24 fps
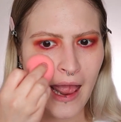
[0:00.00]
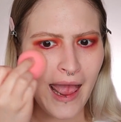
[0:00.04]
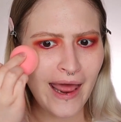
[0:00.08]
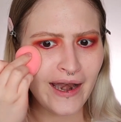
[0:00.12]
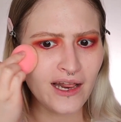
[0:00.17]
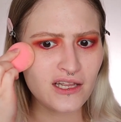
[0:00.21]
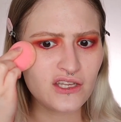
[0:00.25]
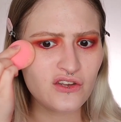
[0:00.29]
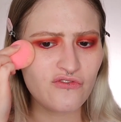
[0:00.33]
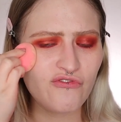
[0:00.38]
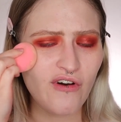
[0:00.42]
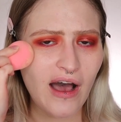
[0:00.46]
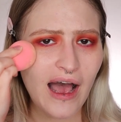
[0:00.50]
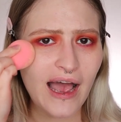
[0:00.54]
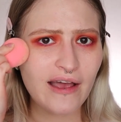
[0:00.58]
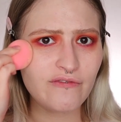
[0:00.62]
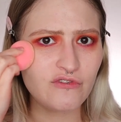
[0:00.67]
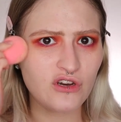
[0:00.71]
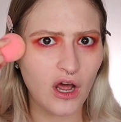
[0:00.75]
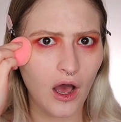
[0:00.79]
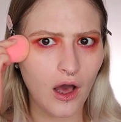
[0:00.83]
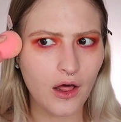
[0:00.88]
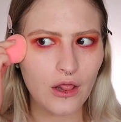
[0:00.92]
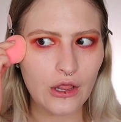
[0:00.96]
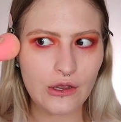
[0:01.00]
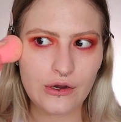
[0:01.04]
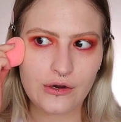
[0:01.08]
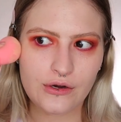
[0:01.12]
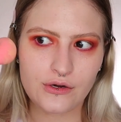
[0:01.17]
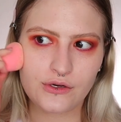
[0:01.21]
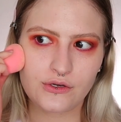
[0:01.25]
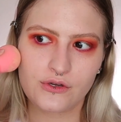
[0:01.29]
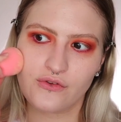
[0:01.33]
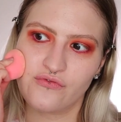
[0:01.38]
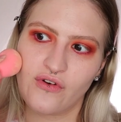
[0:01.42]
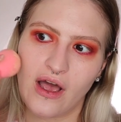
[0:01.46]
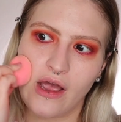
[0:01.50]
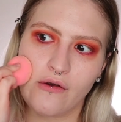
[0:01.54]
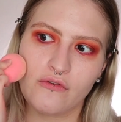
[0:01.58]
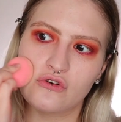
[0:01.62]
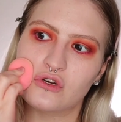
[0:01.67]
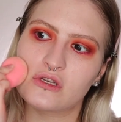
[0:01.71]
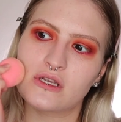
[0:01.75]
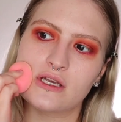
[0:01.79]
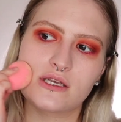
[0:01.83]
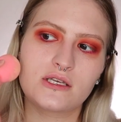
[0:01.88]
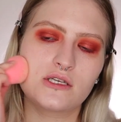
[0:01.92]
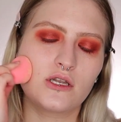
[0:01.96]
And it's $5 or
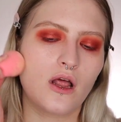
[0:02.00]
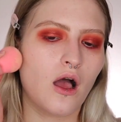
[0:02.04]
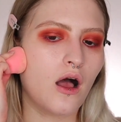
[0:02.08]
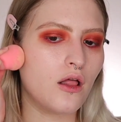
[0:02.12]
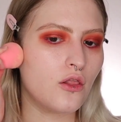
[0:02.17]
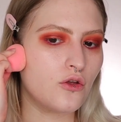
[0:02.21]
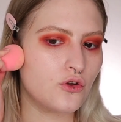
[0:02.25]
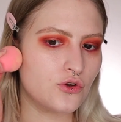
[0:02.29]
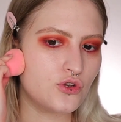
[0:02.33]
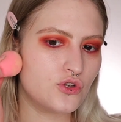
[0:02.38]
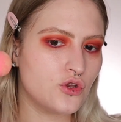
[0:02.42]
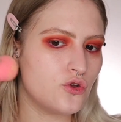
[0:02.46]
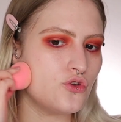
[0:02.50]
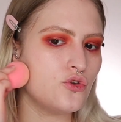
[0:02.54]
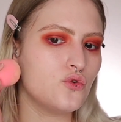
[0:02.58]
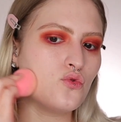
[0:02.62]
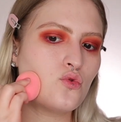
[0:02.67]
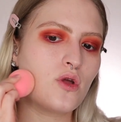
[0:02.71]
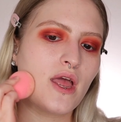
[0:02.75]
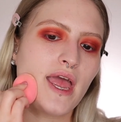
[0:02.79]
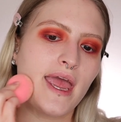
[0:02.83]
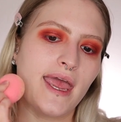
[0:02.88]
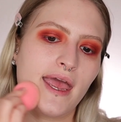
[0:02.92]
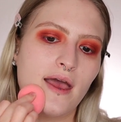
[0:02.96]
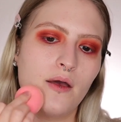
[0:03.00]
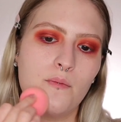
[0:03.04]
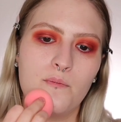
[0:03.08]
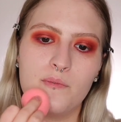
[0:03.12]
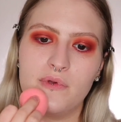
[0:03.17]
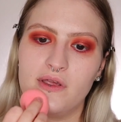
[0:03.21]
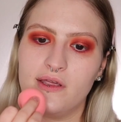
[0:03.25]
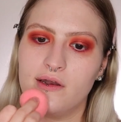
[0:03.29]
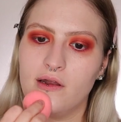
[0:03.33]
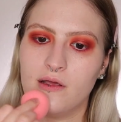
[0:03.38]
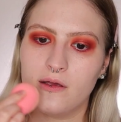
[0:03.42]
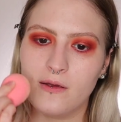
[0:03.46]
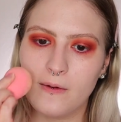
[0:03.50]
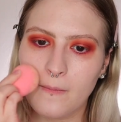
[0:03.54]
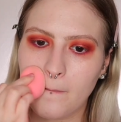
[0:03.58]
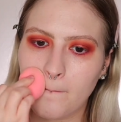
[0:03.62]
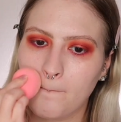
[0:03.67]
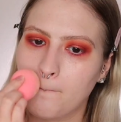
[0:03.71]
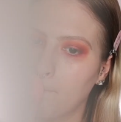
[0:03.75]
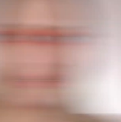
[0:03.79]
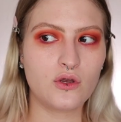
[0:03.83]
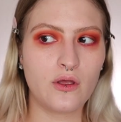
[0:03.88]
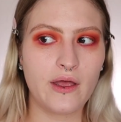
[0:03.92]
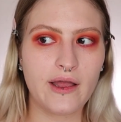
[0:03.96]
$6, so you can't beat it.
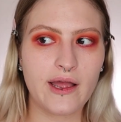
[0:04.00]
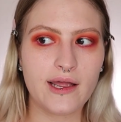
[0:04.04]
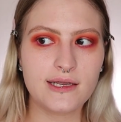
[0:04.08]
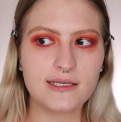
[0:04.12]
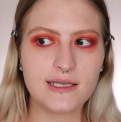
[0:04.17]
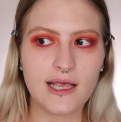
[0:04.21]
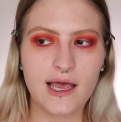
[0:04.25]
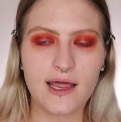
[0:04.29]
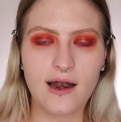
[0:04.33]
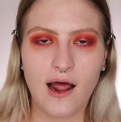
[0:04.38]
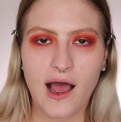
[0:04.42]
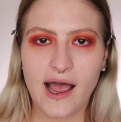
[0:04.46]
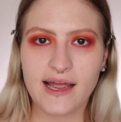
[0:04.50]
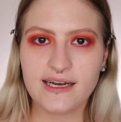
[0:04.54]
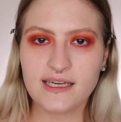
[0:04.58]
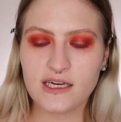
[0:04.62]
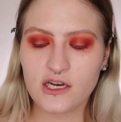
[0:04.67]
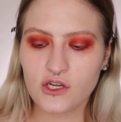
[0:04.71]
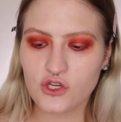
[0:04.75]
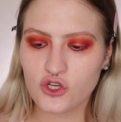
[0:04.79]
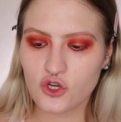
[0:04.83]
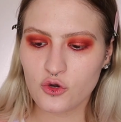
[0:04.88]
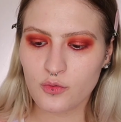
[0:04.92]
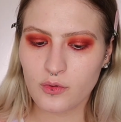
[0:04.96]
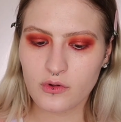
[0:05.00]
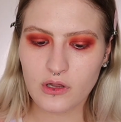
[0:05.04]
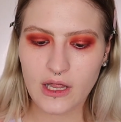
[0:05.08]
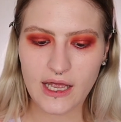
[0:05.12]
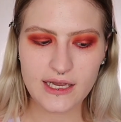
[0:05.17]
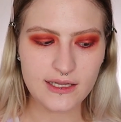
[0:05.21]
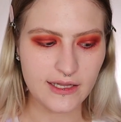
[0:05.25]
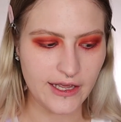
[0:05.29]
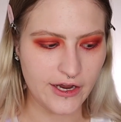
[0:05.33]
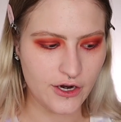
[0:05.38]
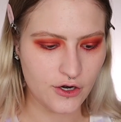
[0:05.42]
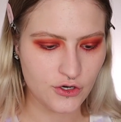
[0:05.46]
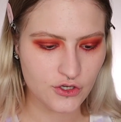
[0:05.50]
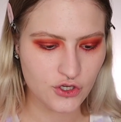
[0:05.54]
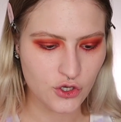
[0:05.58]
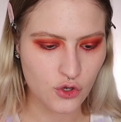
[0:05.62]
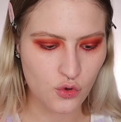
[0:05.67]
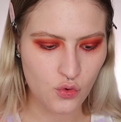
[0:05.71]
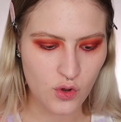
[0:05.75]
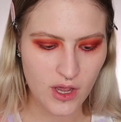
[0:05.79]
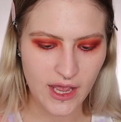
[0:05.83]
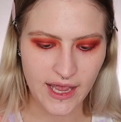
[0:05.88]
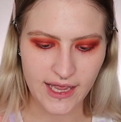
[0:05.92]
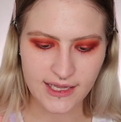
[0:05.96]
So like I said, I did a super light layer so
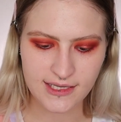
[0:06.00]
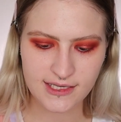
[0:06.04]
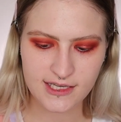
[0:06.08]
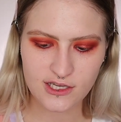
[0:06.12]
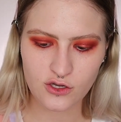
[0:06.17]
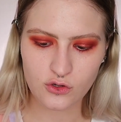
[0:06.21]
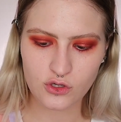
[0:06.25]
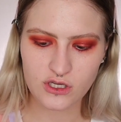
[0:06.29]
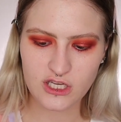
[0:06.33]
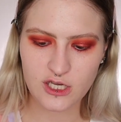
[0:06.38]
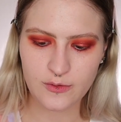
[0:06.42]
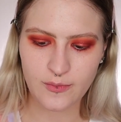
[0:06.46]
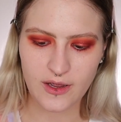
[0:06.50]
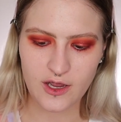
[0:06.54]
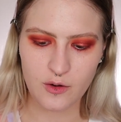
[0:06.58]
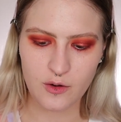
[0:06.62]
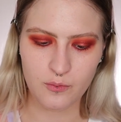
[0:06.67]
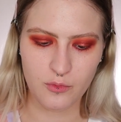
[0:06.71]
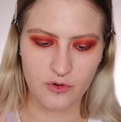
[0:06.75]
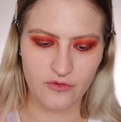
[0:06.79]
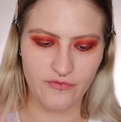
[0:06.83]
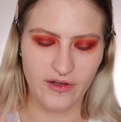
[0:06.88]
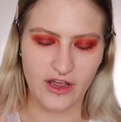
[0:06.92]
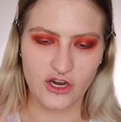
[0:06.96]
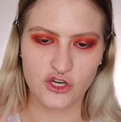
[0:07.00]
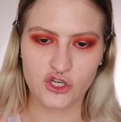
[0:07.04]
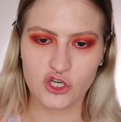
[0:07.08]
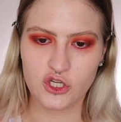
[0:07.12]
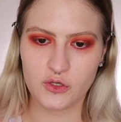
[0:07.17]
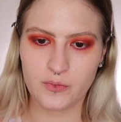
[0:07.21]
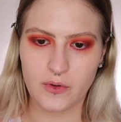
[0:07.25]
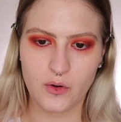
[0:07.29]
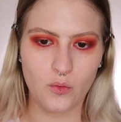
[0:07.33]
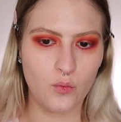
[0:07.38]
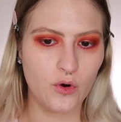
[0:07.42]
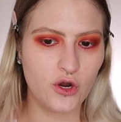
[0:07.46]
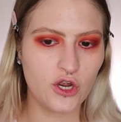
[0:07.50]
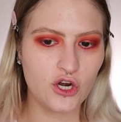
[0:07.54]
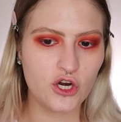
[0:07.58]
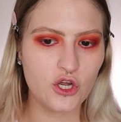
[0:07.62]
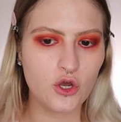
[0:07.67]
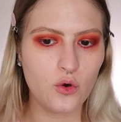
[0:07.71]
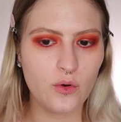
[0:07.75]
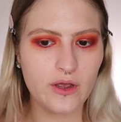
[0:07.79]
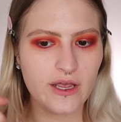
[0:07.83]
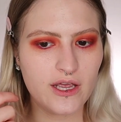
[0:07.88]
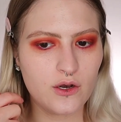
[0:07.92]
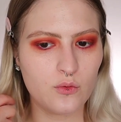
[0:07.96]
you can still see my imperfections, but we're gonna
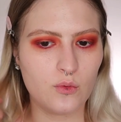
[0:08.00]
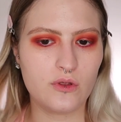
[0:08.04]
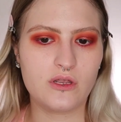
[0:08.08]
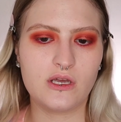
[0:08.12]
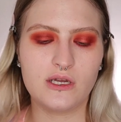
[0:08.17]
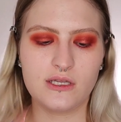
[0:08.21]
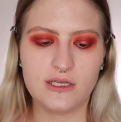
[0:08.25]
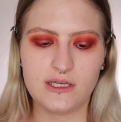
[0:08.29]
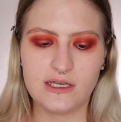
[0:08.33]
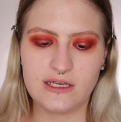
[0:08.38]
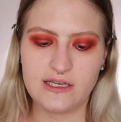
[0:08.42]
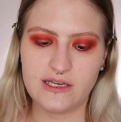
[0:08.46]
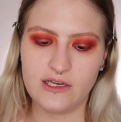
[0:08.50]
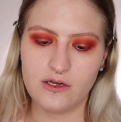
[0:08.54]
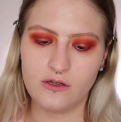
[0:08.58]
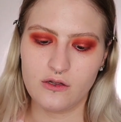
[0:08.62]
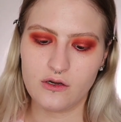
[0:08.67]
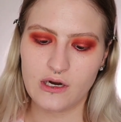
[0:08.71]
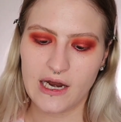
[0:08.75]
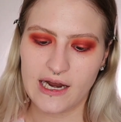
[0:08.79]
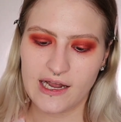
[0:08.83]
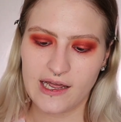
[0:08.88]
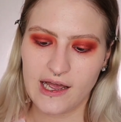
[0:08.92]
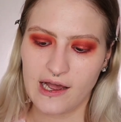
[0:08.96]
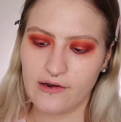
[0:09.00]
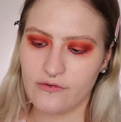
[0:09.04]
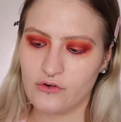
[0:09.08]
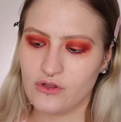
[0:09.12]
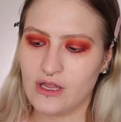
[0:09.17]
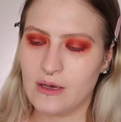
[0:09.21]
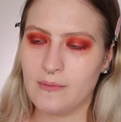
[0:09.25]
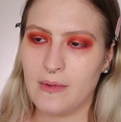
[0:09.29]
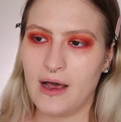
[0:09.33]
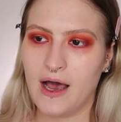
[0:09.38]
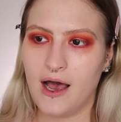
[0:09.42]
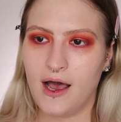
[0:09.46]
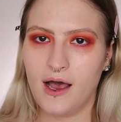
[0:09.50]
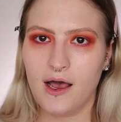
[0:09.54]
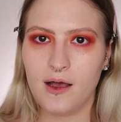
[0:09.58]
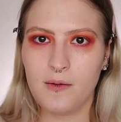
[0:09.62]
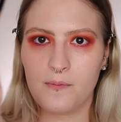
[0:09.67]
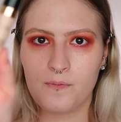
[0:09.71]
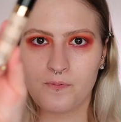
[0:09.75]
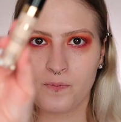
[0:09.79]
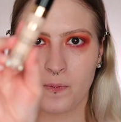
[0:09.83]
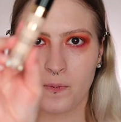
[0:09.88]
go in with concealer and cover them up.